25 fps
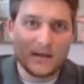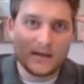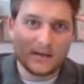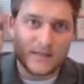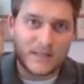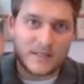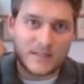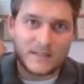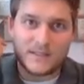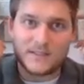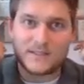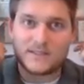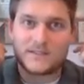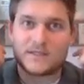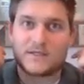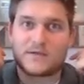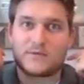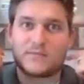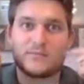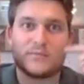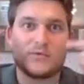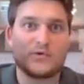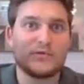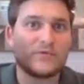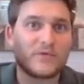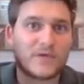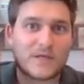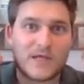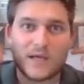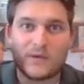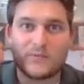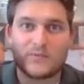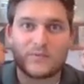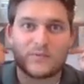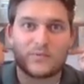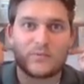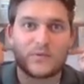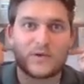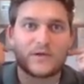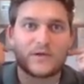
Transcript: that need to communicate with one